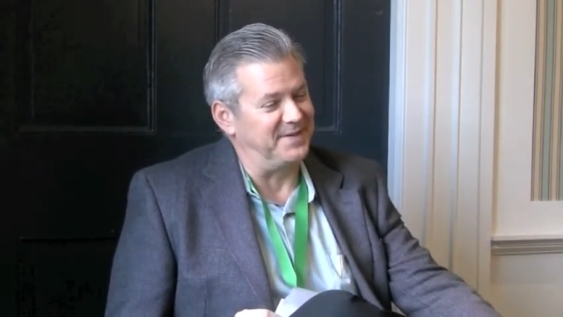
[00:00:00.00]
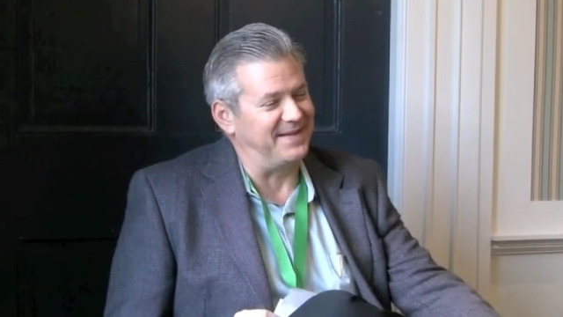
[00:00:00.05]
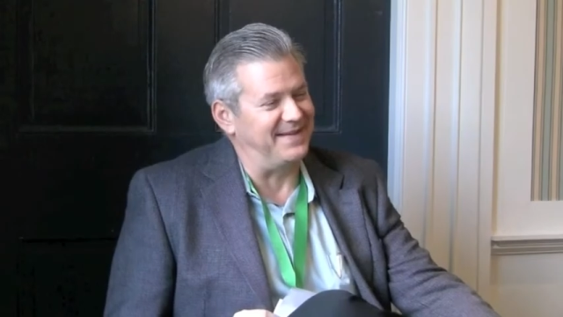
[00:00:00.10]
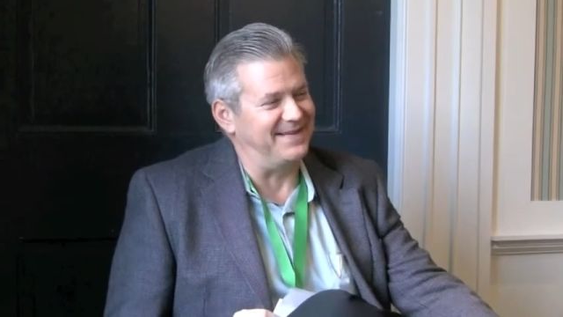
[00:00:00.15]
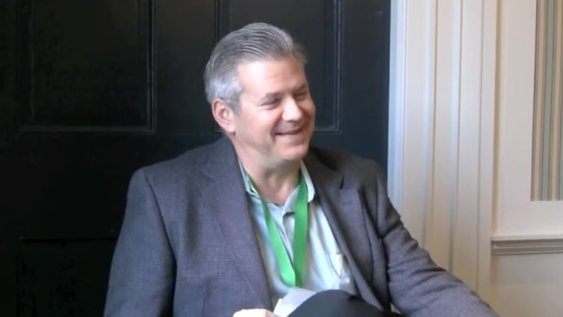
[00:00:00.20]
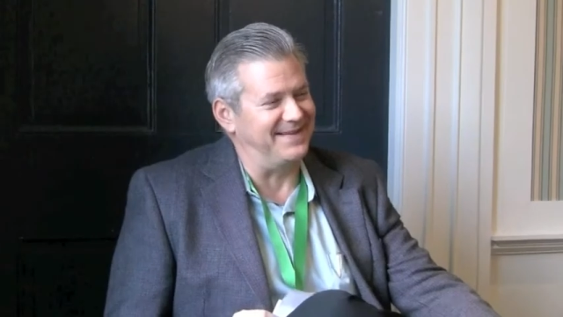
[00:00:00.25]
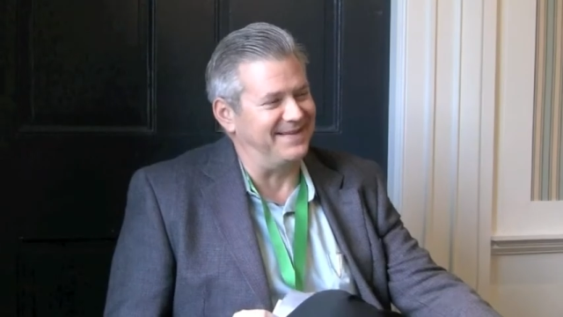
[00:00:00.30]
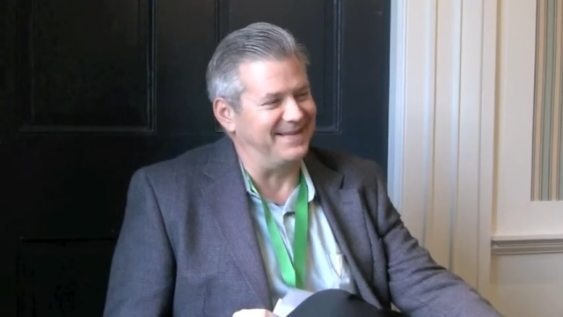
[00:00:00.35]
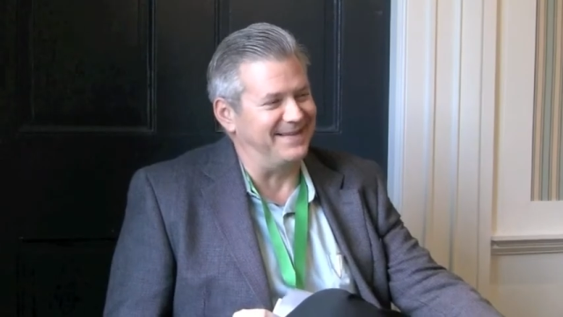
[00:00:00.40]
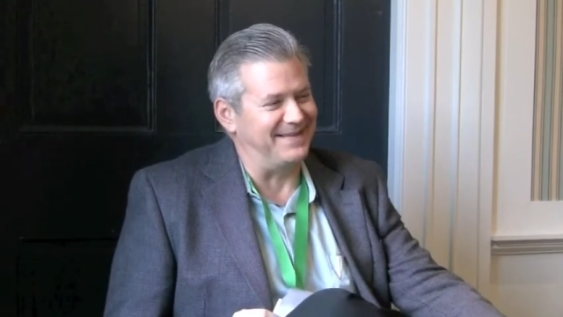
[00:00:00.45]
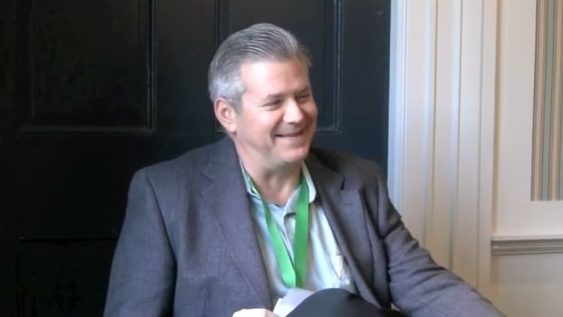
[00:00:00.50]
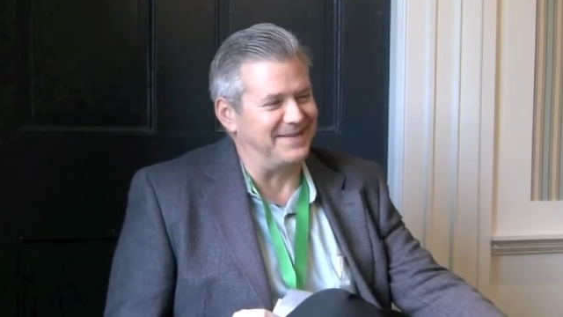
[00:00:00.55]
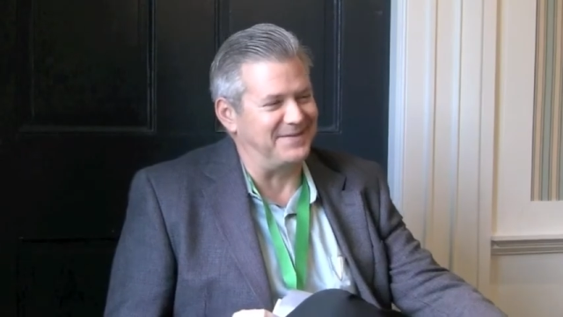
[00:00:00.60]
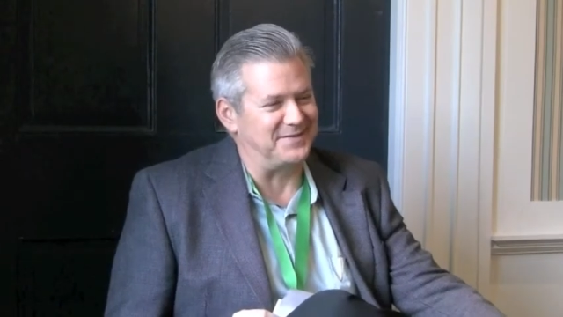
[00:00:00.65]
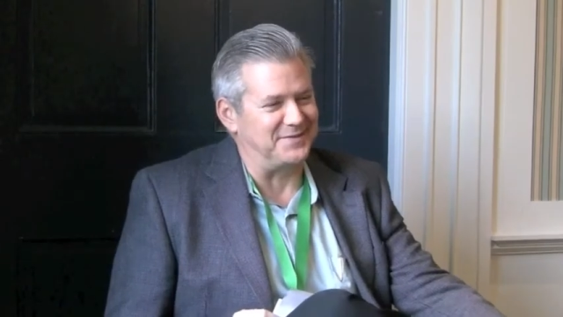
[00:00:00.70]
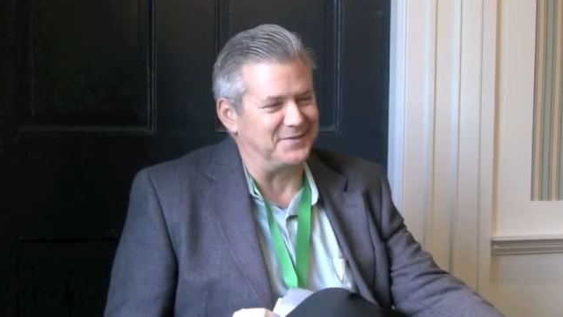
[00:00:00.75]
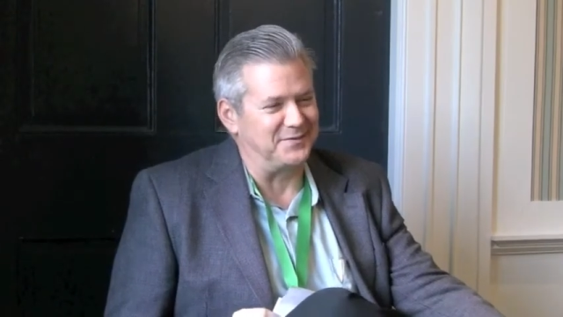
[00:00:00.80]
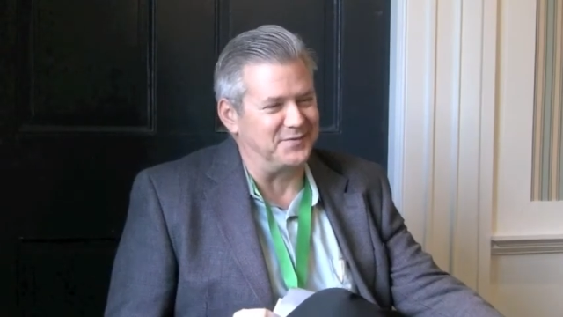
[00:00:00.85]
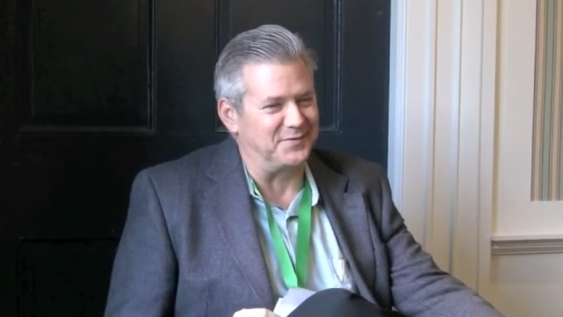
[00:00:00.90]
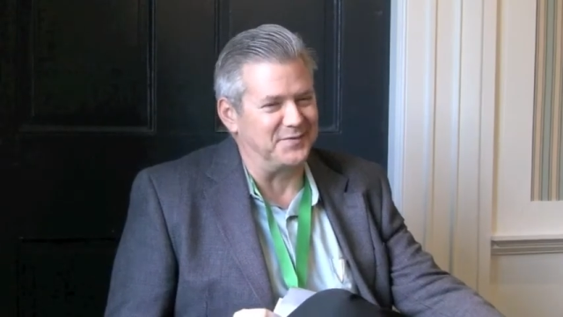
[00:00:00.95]
but
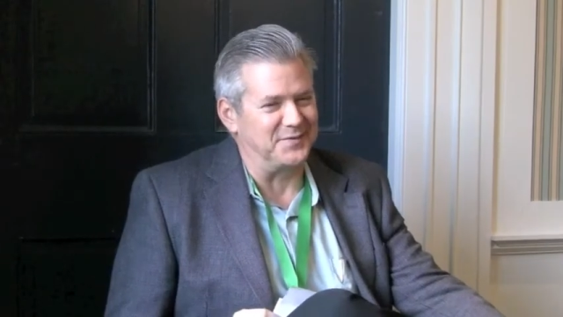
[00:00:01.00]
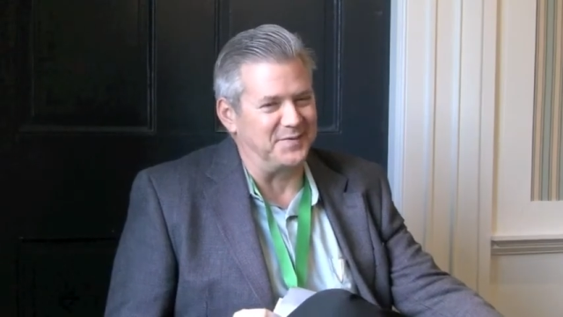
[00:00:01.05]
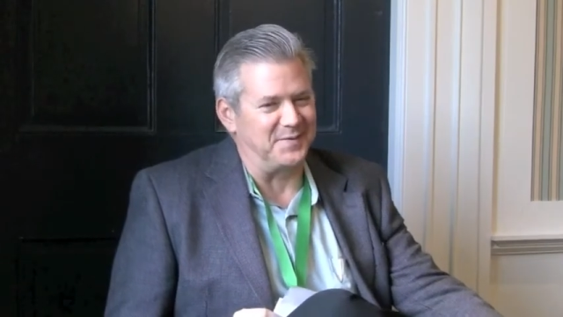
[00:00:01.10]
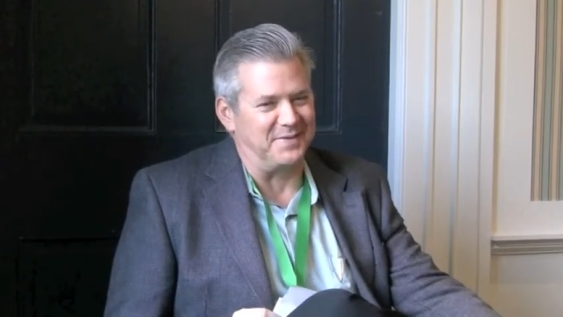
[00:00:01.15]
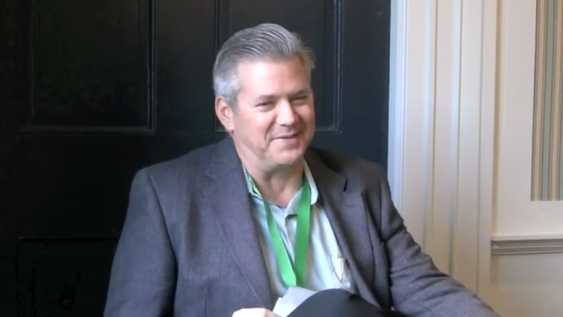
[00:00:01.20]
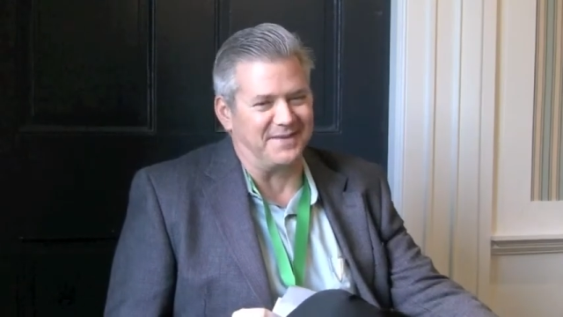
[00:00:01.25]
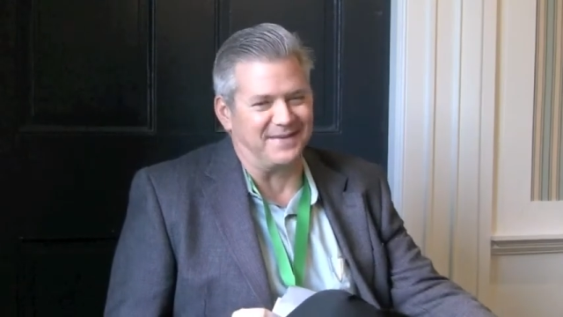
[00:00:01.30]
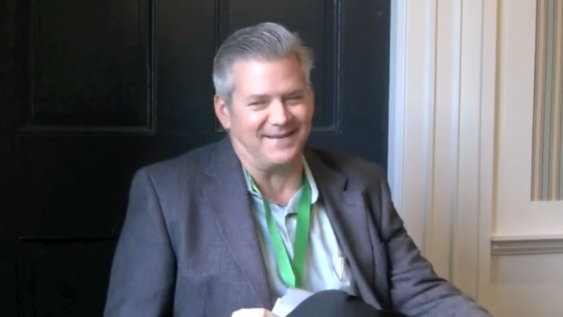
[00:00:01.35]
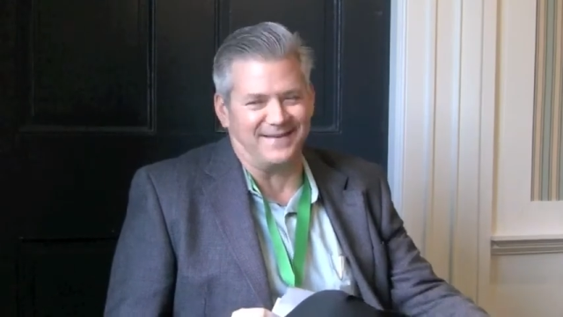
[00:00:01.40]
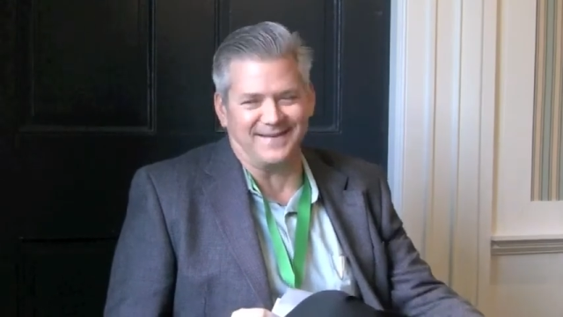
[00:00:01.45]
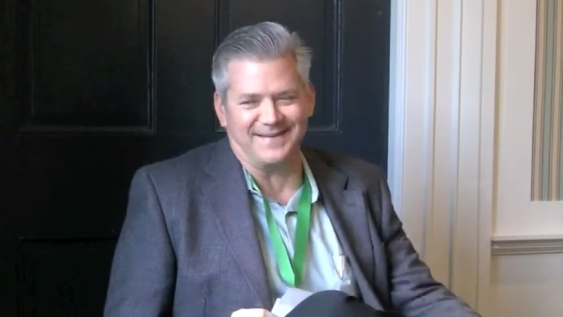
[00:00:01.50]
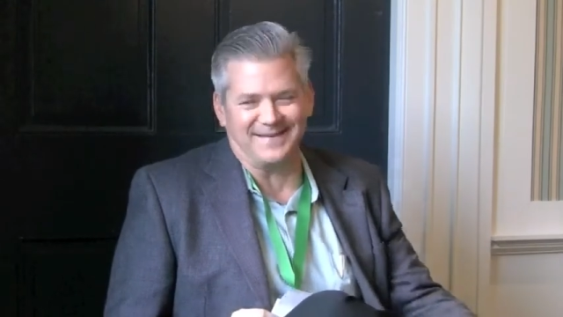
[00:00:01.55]
that's the truth.